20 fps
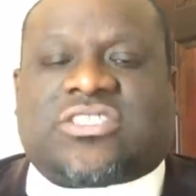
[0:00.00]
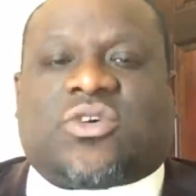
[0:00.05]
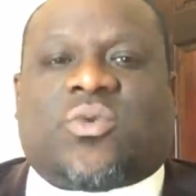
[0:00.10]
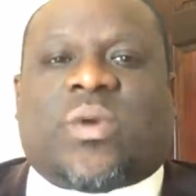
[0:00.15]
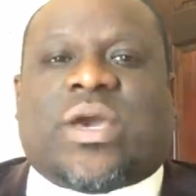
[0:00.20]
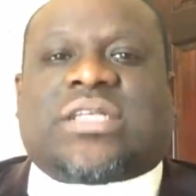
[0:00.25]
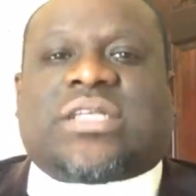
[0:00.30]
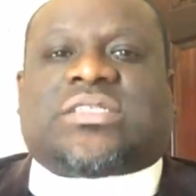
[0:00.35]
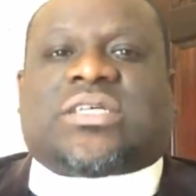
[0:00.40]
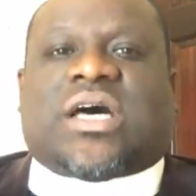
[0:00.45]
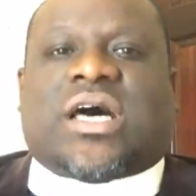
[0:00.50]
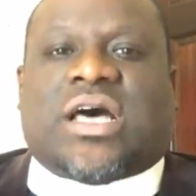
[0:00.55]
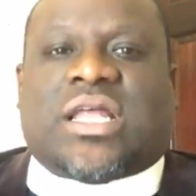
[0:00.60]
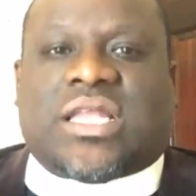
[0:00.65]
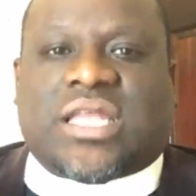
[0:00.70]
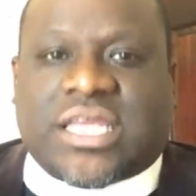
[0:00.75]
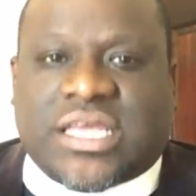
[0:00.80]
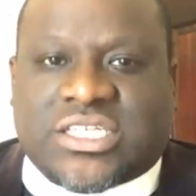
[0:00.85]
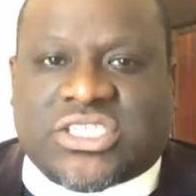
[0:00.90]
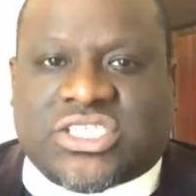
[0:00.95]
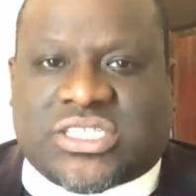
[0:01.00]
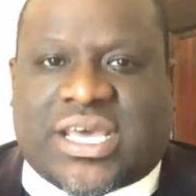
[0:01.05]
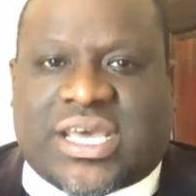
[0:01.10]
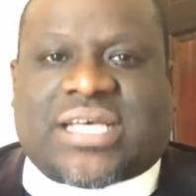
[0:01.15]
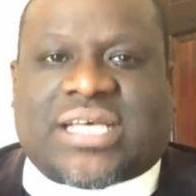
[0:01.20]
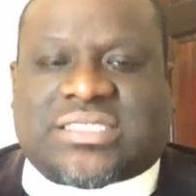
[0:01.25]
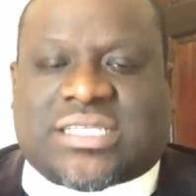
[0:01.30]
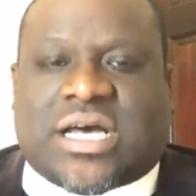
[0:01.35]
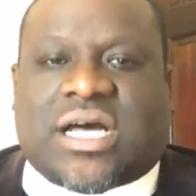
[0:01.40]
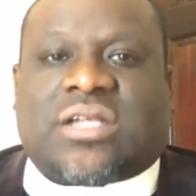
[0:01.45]
as a way to unleash
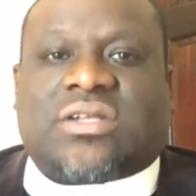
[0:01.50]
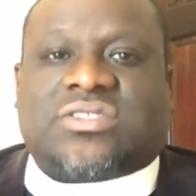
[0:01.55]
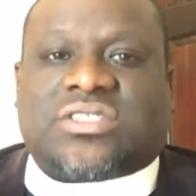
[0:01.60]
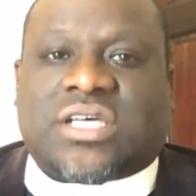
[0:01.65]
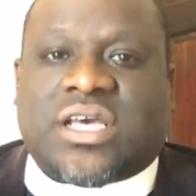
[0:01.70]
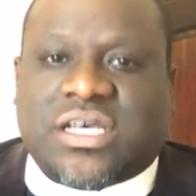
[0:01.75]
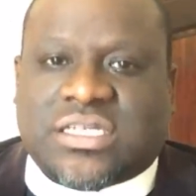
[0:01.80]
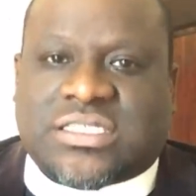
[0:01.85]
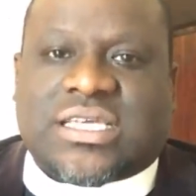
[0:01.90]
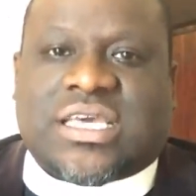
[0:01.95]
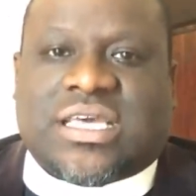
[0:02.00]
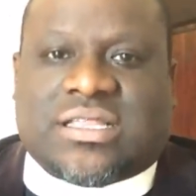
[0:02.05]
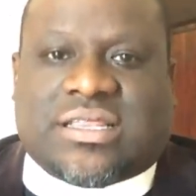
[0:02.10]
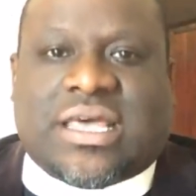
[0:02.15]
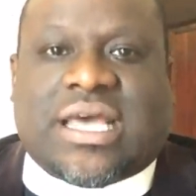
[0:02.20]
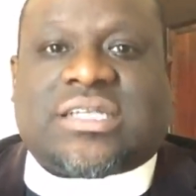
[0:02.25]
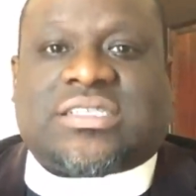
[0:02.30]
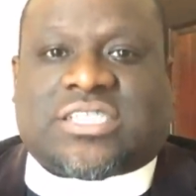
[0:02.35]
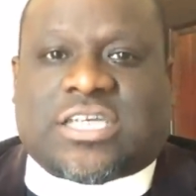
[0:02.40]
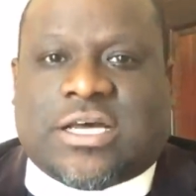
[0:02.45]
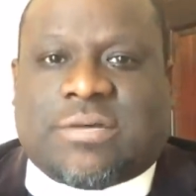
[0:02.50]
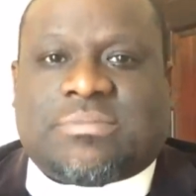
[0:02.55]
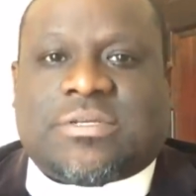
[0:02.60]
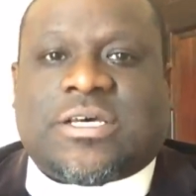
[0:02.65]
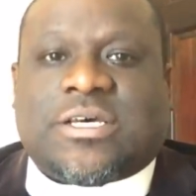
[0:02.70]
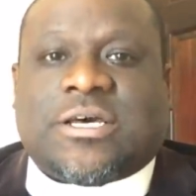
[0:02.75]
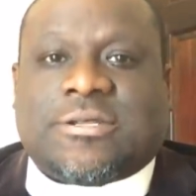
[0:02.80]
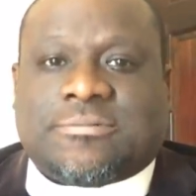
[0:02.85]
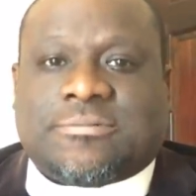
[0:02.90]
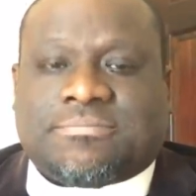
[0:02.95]
tax dollars to get that job
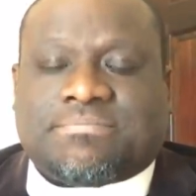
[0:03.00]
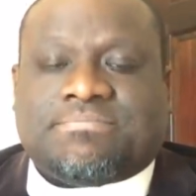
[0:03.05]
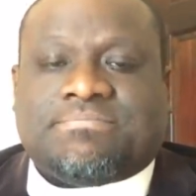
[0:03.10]
done.